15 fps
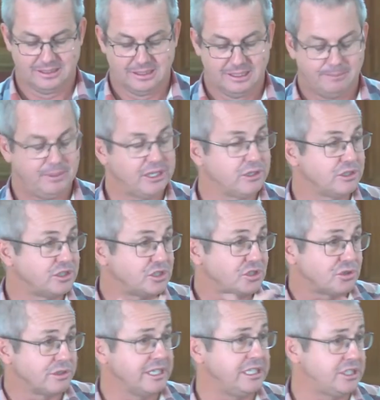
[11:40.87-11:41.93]
Because
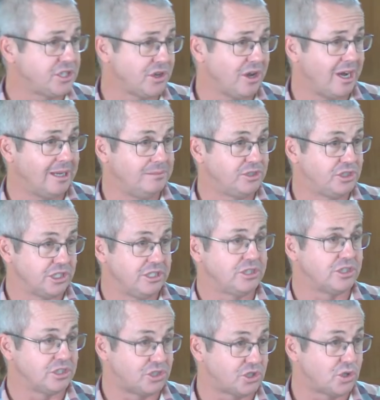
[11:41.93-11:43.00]
three times
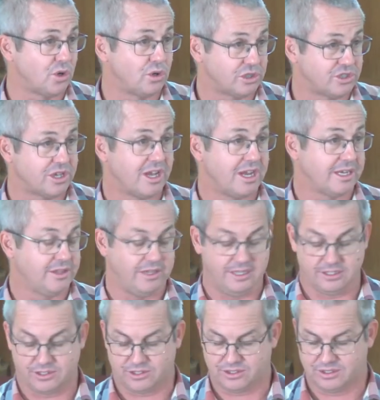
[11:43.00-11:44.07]
Jesus talks like
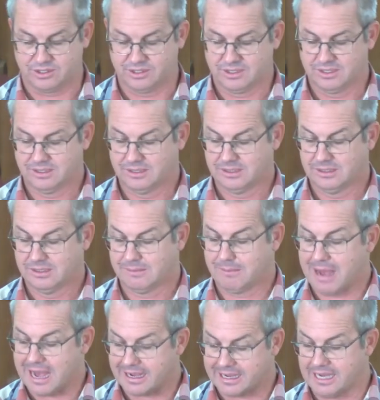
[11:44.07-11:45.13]
this.
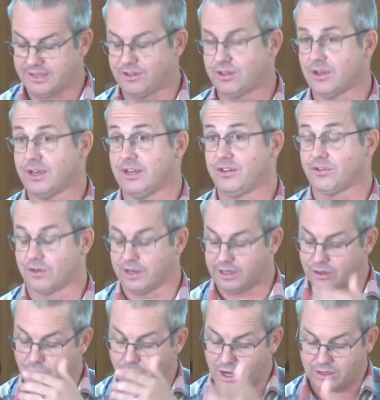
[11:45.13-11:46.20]
Mark 8:33,
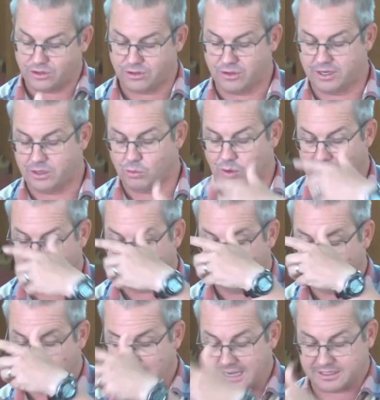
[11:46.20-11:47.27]
9:31,
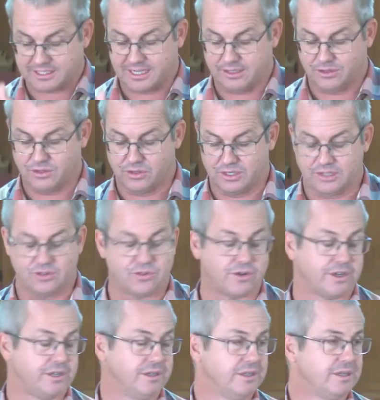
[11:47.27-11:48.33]
Mark
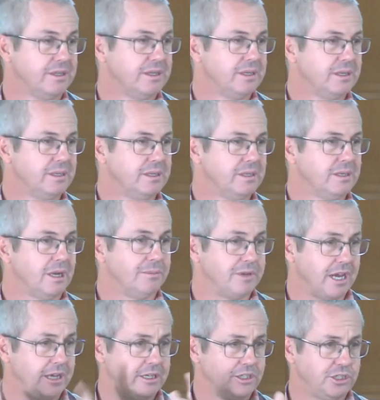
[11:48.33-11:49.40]
10:33. I'm
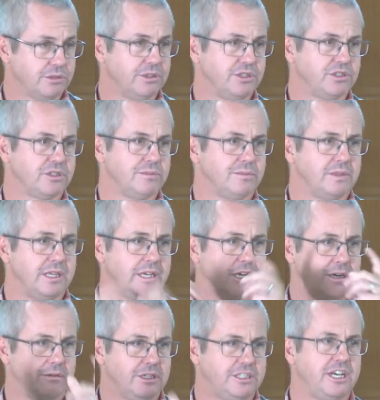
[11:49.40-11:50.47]
going to Jerusalem. They're going
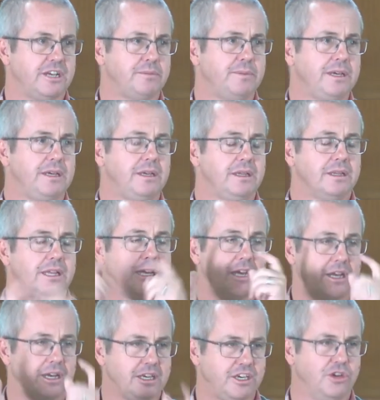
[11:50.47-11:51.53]
to reject me. They're
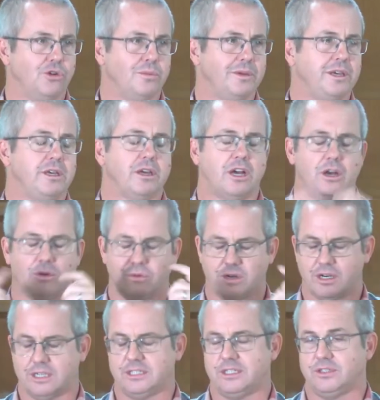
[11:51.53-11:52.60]
going to kill me. I'll
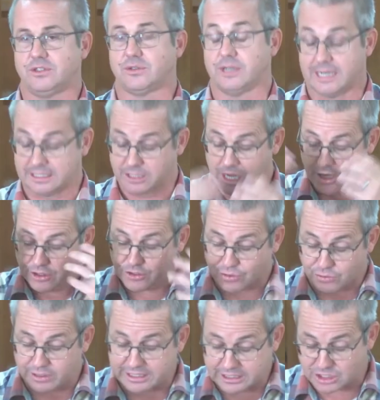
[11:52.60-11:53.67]
rise in three days.
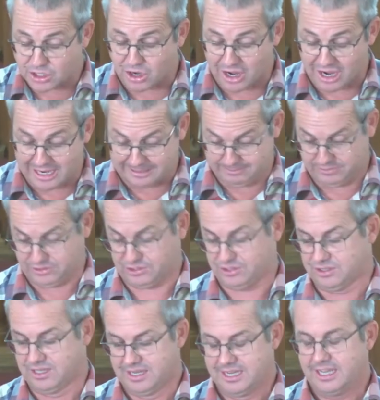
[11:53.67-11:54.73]
Three times
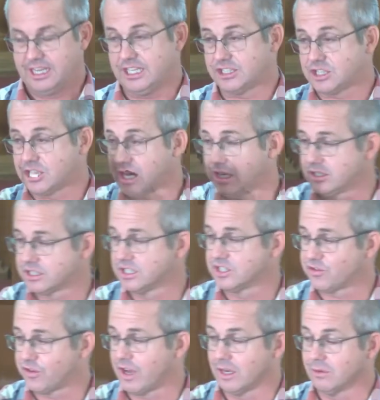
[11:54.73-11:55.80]
his closest
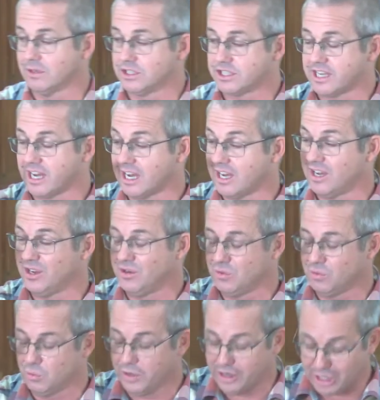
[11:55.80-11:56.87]
followers go,
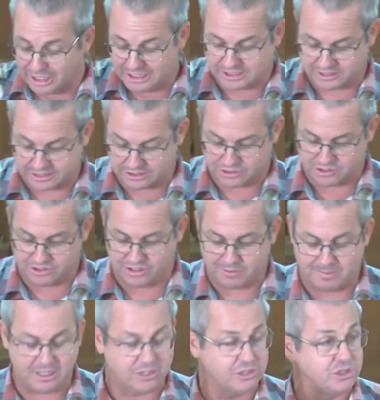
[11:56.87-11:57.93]
We're not listening to you
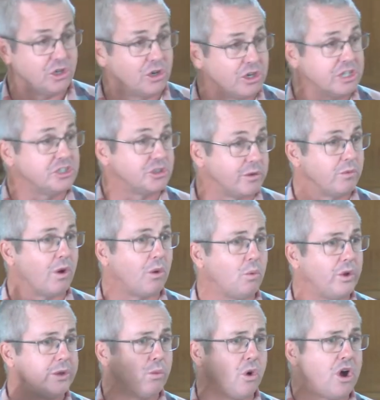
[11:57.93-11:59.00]
because you're not doing what
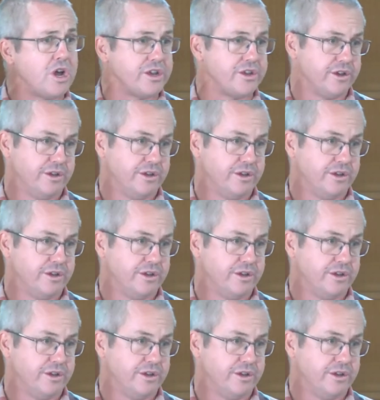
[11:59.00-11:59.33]
we want.